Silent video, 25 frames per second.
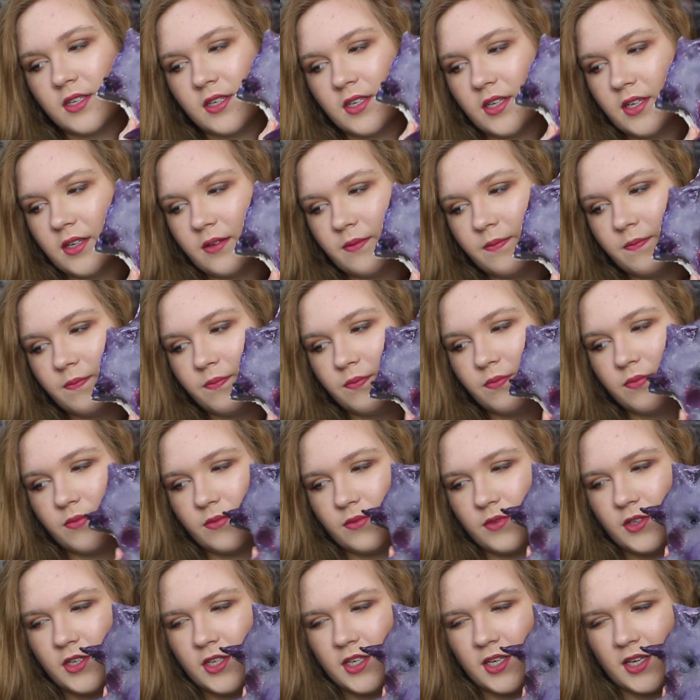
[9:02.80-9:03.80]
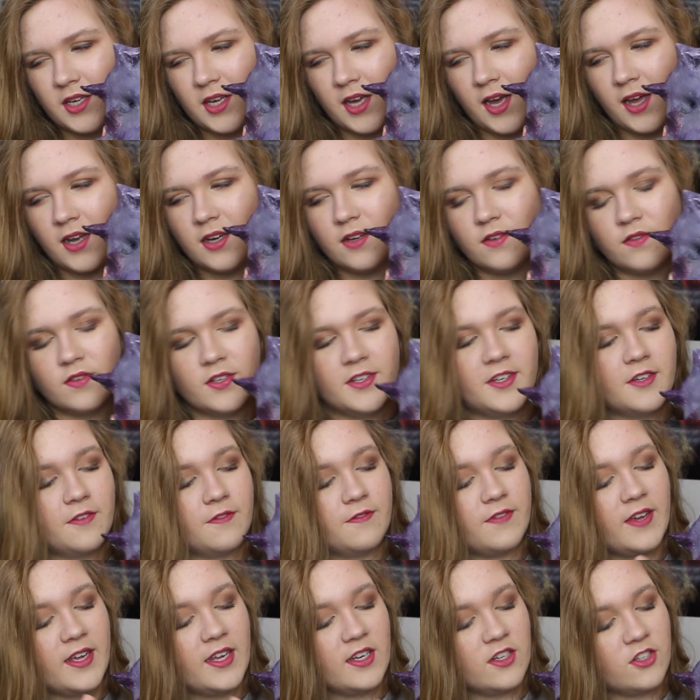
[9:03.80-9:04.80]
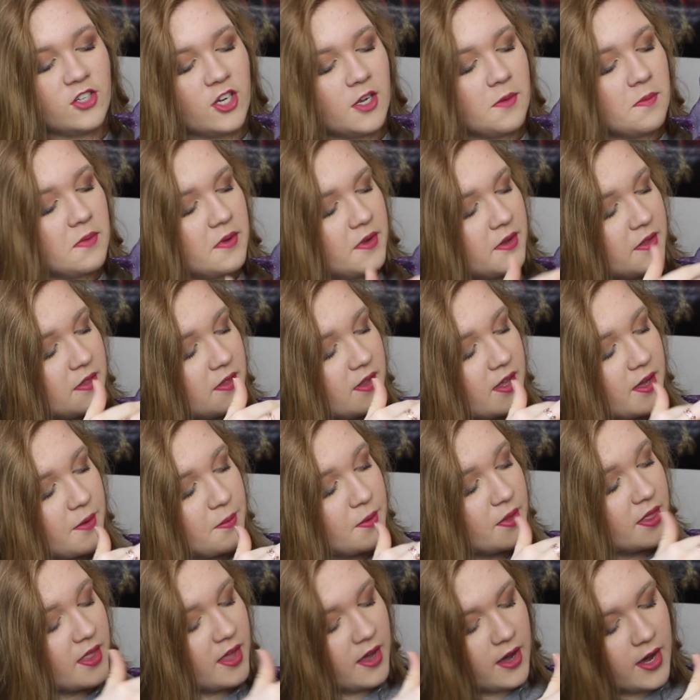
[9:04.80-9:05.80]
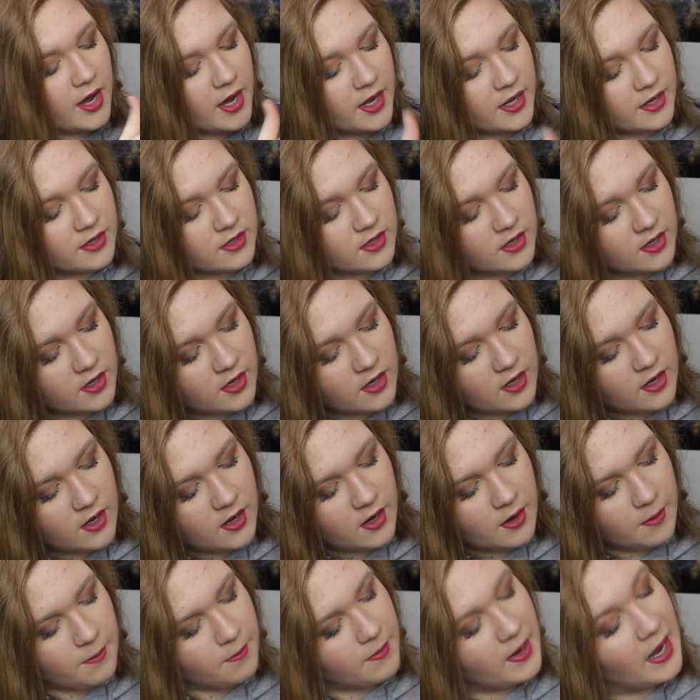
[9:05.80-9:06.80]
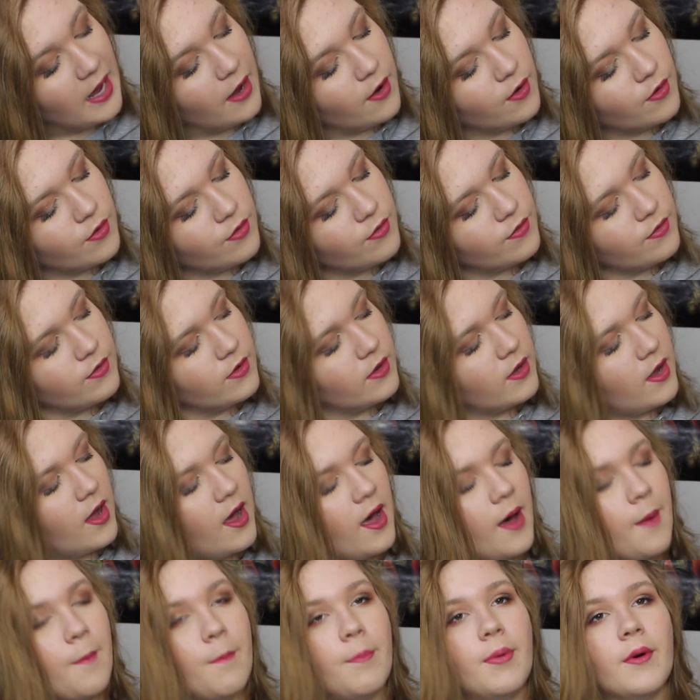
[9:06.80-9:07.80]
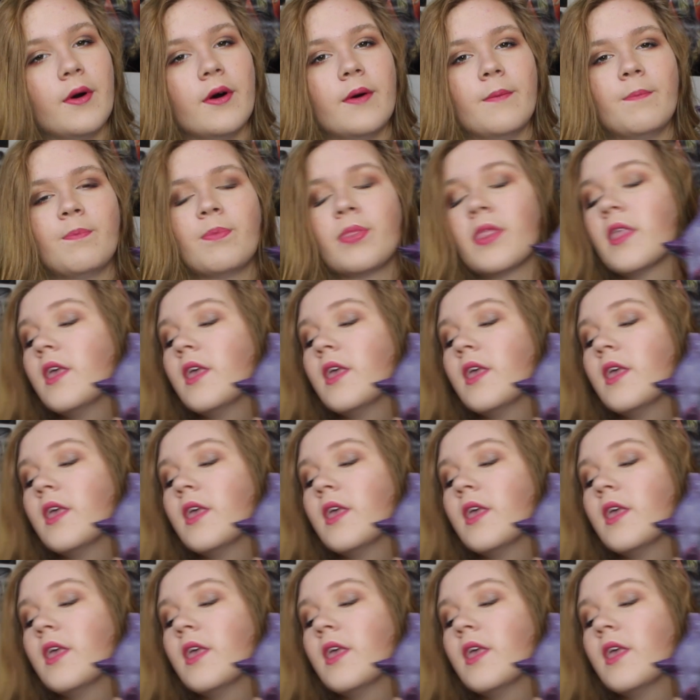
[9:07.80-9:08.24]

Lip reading: Yeah, you can kind of see a face shape in there with the eye and the mouth, but